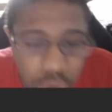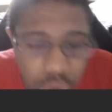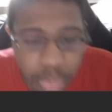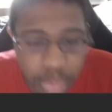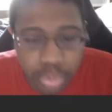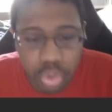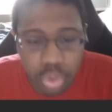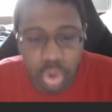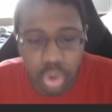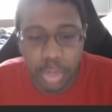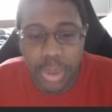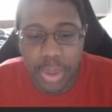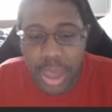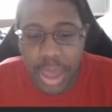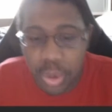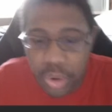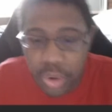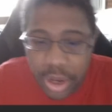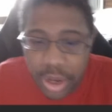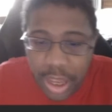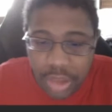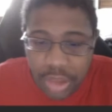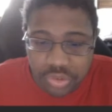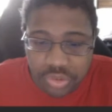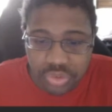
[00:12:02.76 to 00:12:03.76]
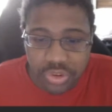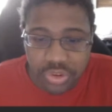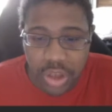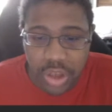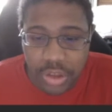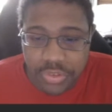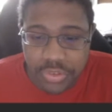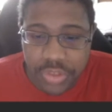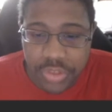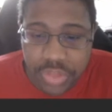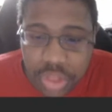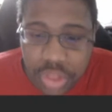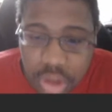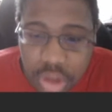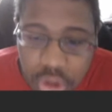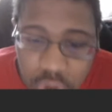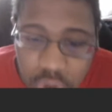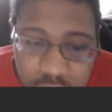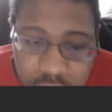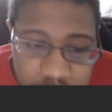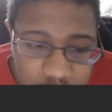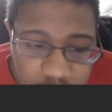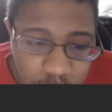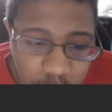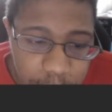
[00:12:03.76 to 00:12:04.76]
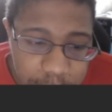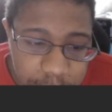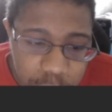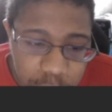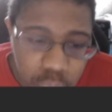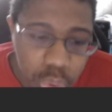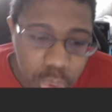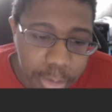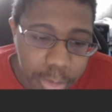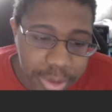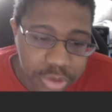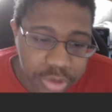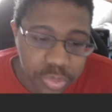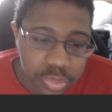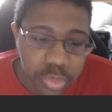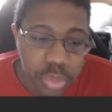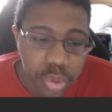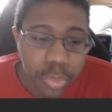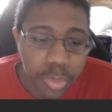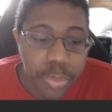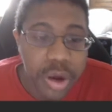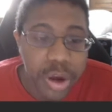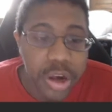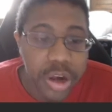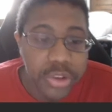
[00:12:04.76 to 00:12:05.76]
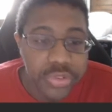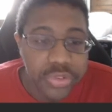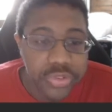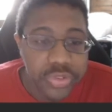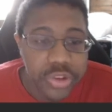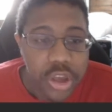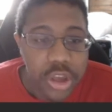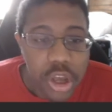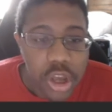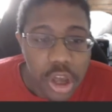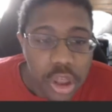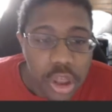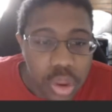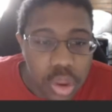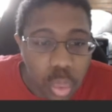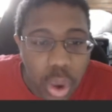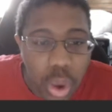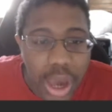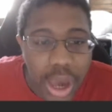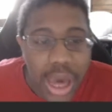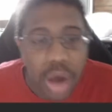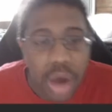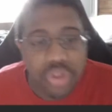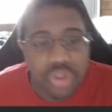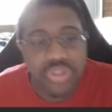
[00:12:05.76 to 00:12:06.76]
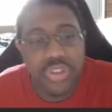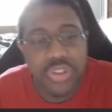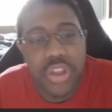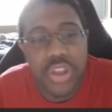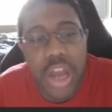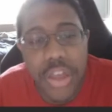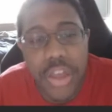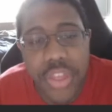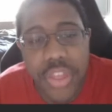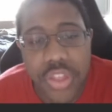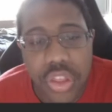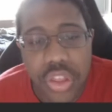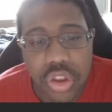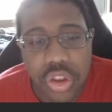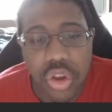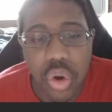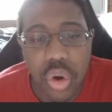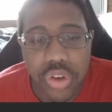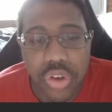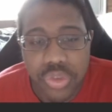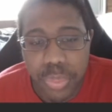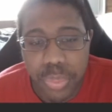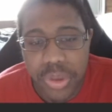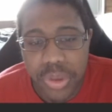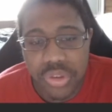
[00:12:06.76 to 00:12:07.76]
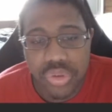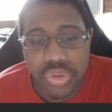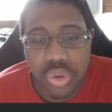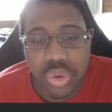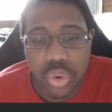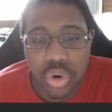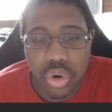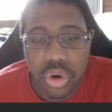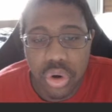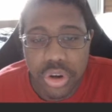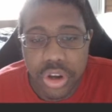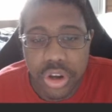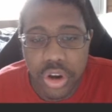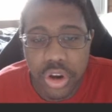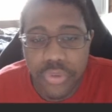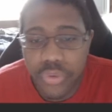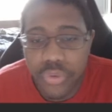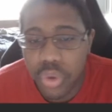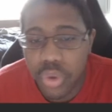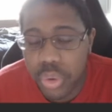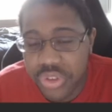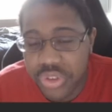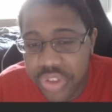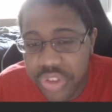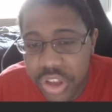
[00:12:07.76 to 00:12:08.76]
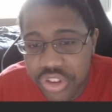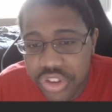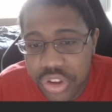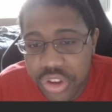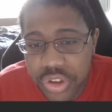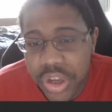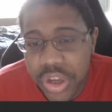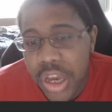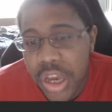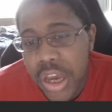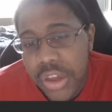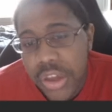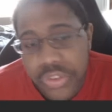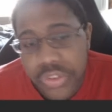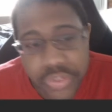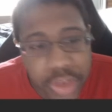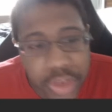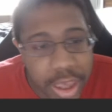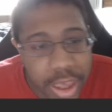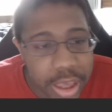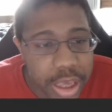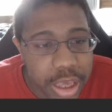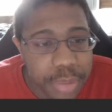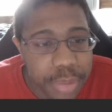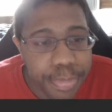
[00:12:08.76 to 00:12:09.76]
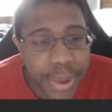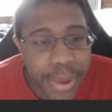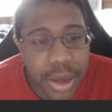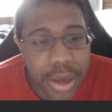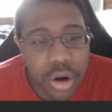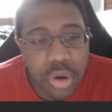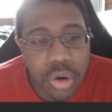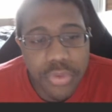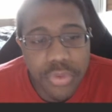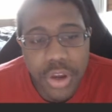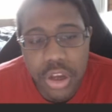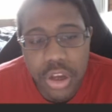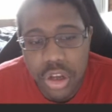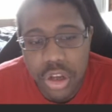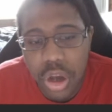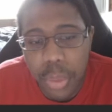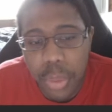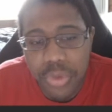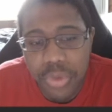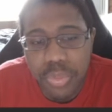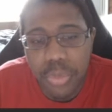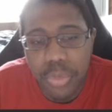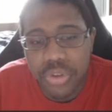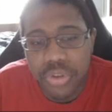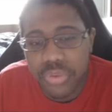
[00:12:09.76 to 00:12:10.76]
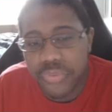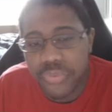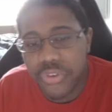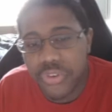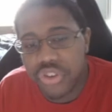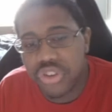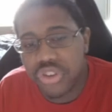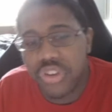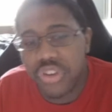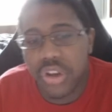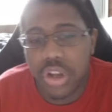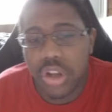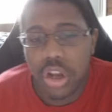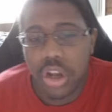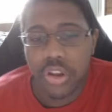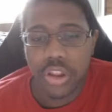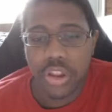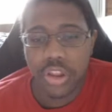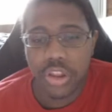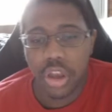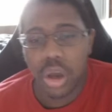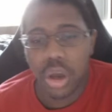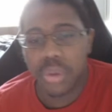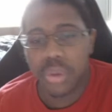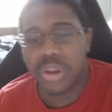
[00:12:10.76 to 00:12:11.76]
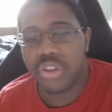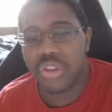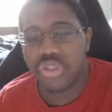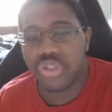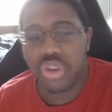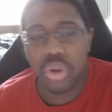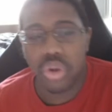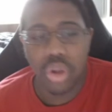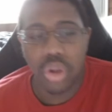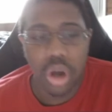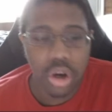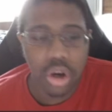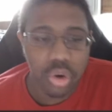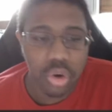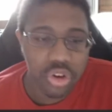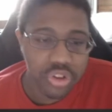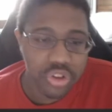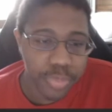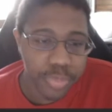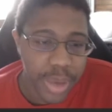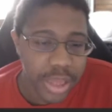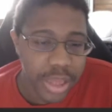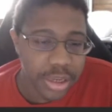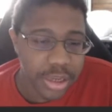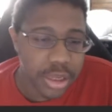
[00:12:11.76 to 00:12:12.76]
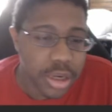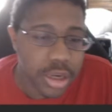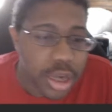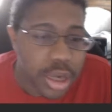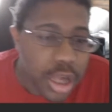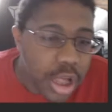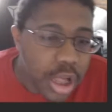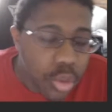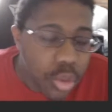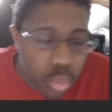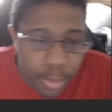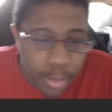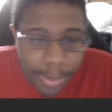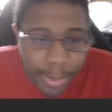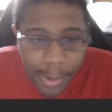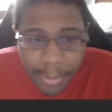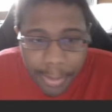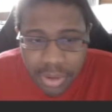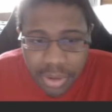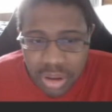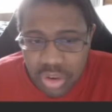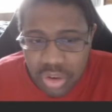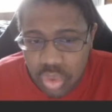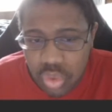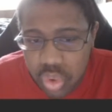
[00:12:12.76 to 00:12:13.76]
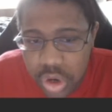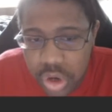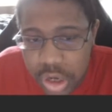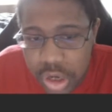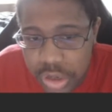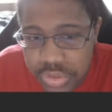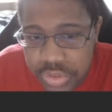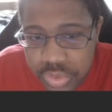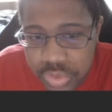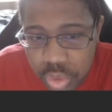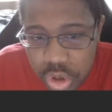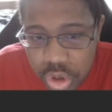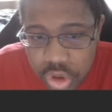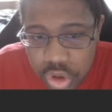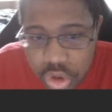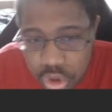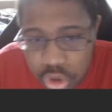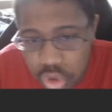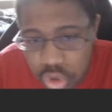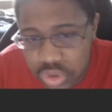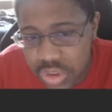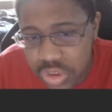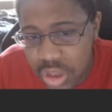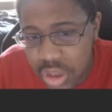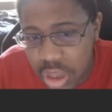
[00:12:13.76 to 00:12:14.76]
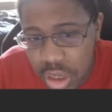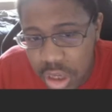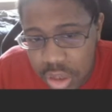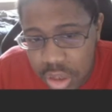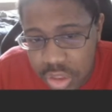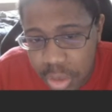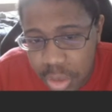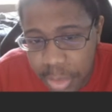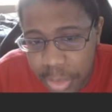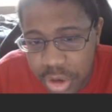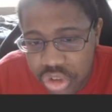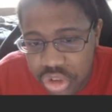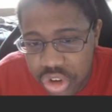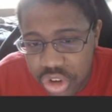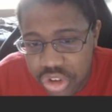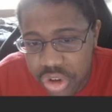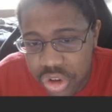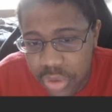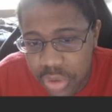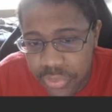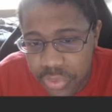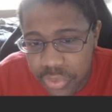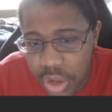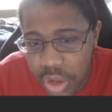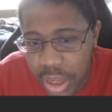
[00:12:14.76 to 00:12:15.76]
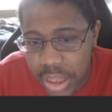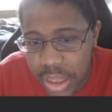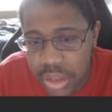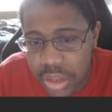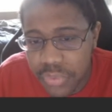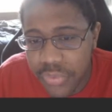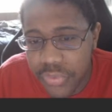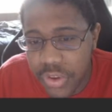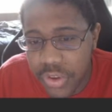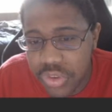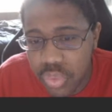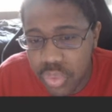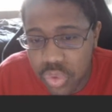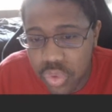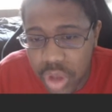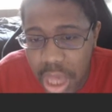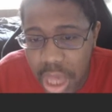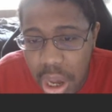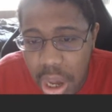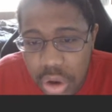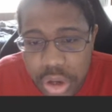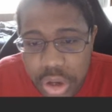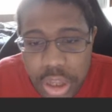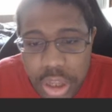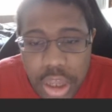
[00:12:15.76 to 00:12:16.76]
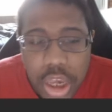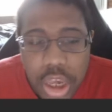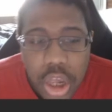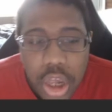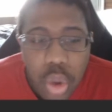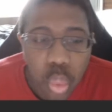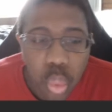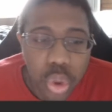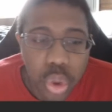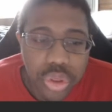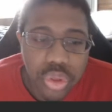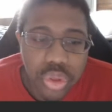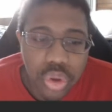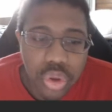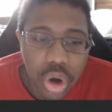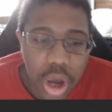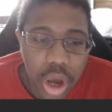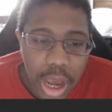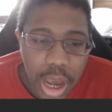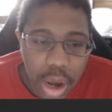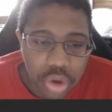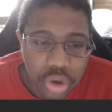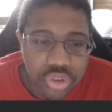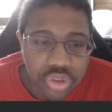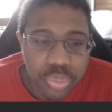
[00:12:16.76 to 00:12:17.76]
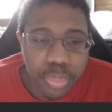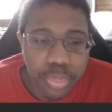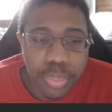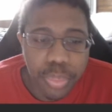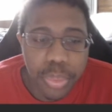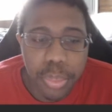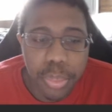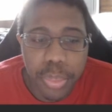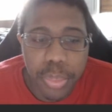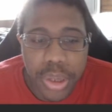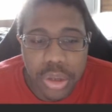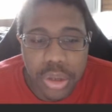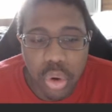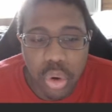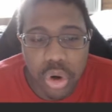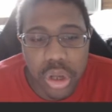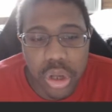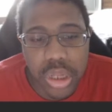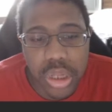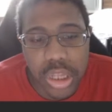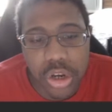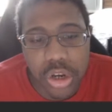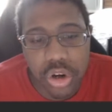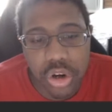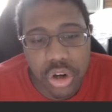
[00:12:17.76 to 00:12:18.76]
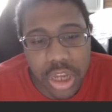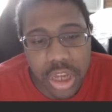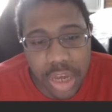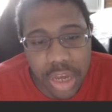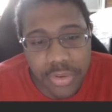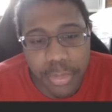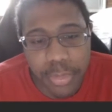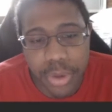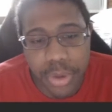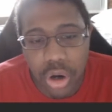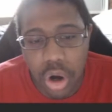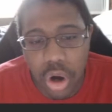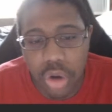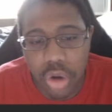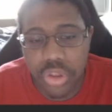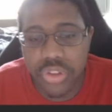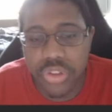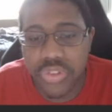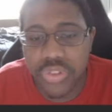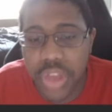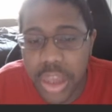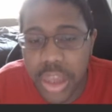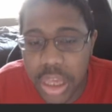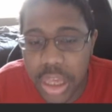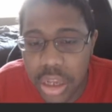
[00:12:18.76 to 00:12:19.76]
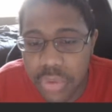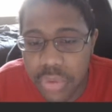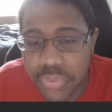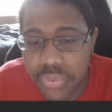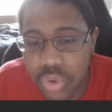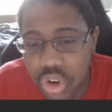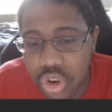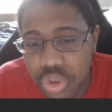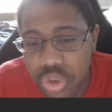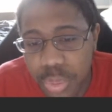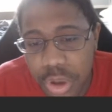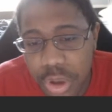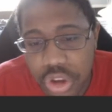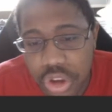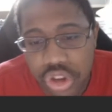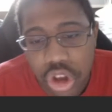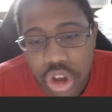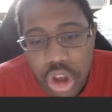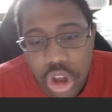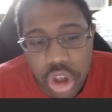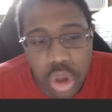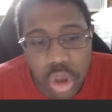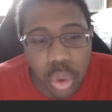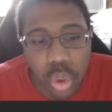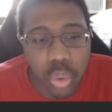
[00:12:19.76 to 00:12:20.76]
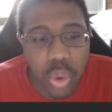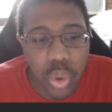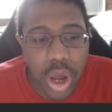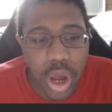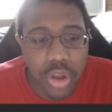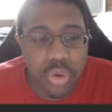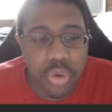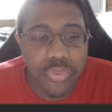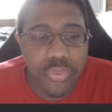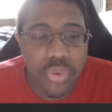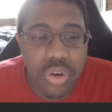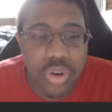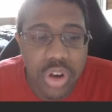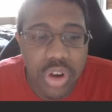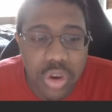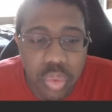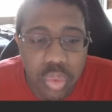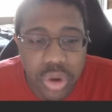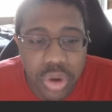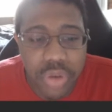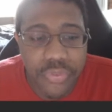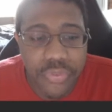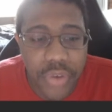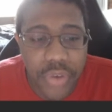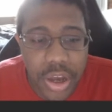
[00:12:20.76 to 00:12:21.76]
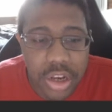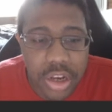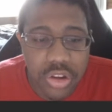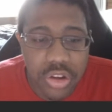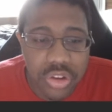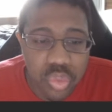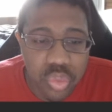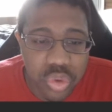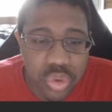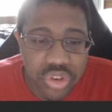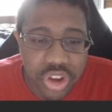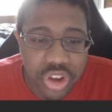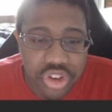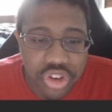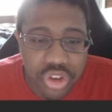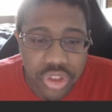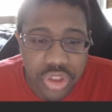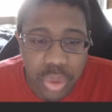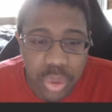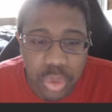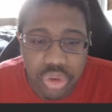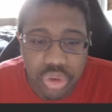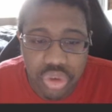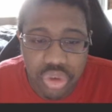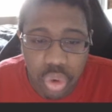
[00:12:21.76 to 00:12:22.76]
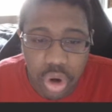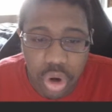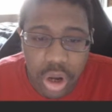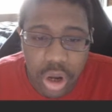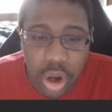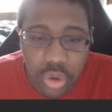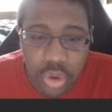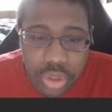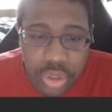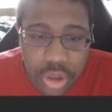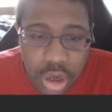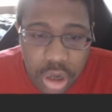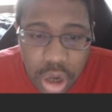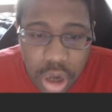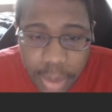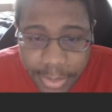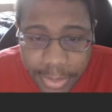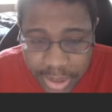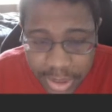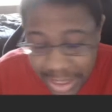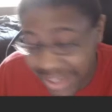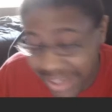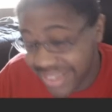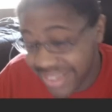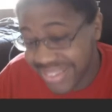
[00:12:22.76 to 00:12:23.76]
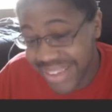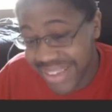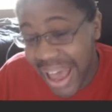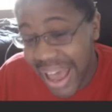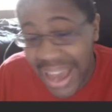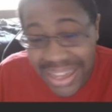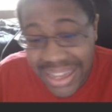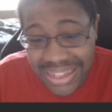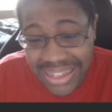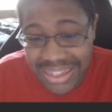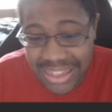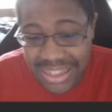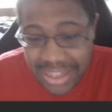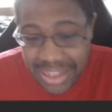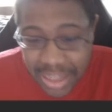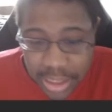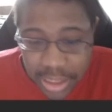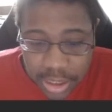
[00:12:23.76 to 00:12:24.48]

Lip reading: employment rate as signs that the U.S. economy remains robust. The White House denied that the U.S. meets the criteria for a recession, saying a panel of economists must officially declare that the economy is no longer expanding. Republican critics accused the administration of flying in the face of reality, with House Minority Leader Kevin McCarthy saying in a floor speech, "You would rather redefine a recession than restore a healthy economy." Exactly.